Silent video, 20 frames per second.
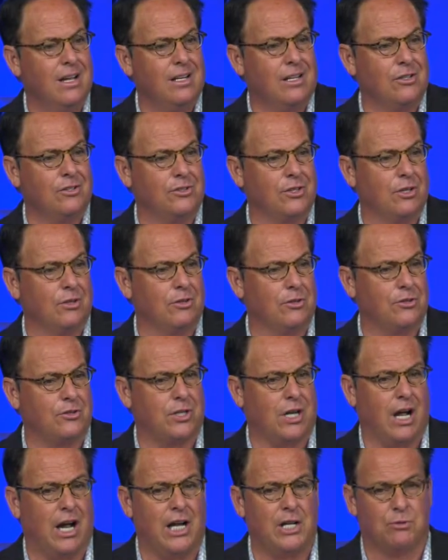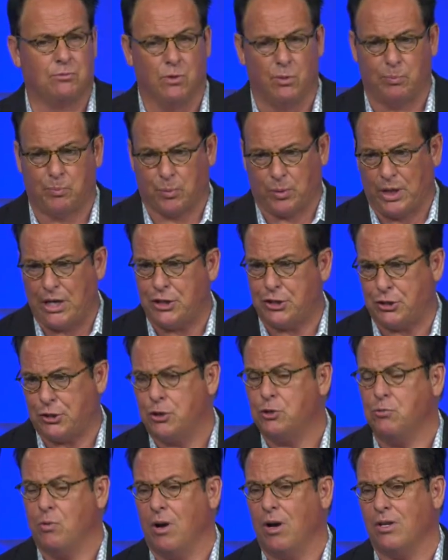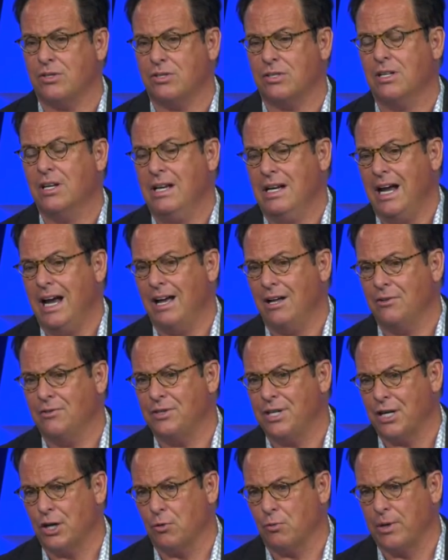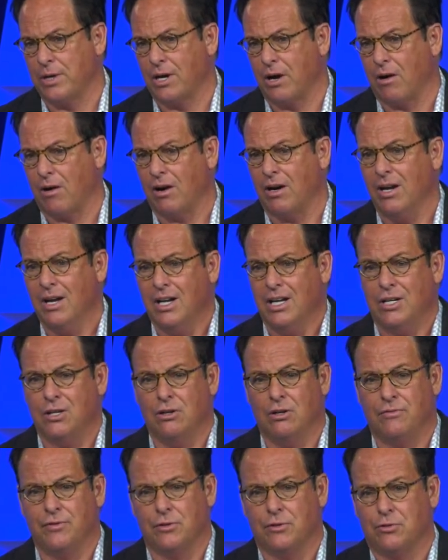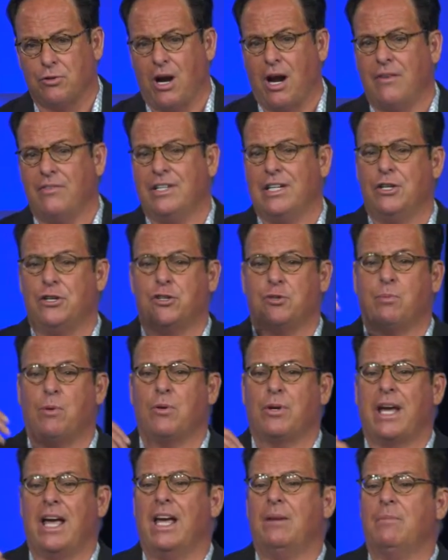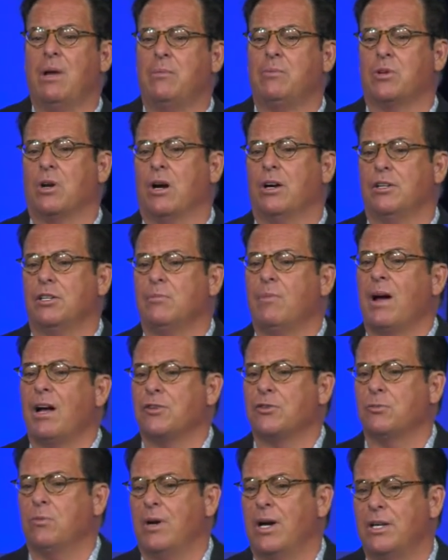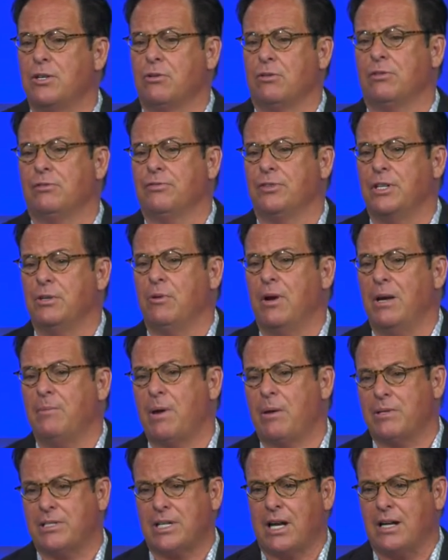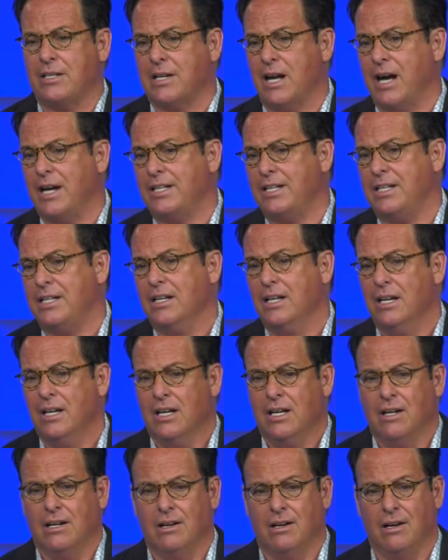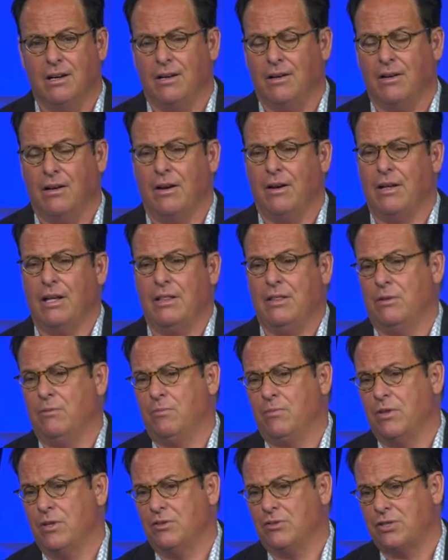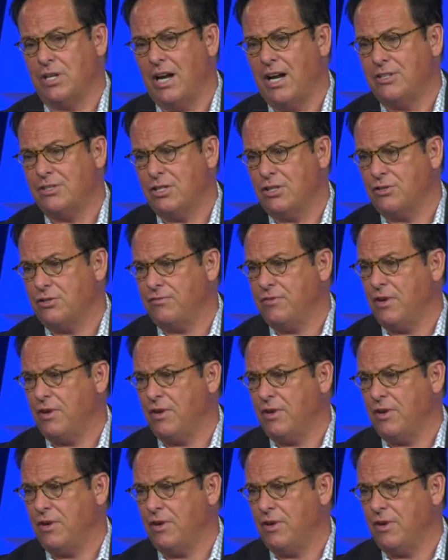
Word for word: because the, the signs will preach to us how near we are. You know, if you're driving into Spokane, maybe you're 100 miles away, you're on a freeway, maybe it's I 90, uh, uh, and the, the sign says